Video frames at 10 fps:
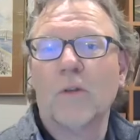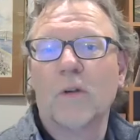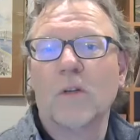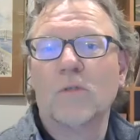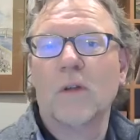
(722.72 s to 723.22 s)

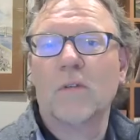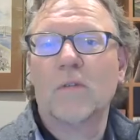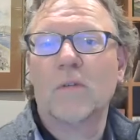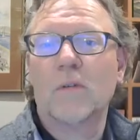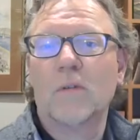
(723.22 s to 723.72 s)
in
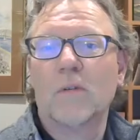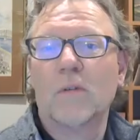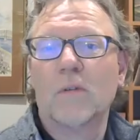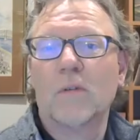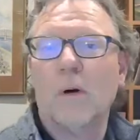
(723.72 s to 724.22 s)
interest.
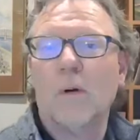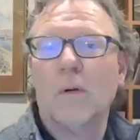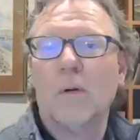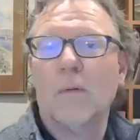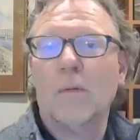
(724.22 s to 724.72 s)

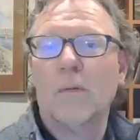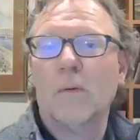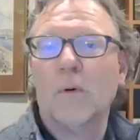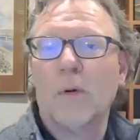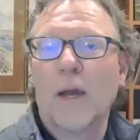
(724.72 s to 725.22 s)

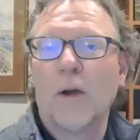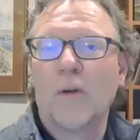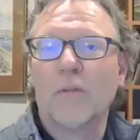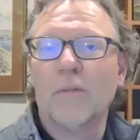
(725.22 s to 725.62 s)
Who cares?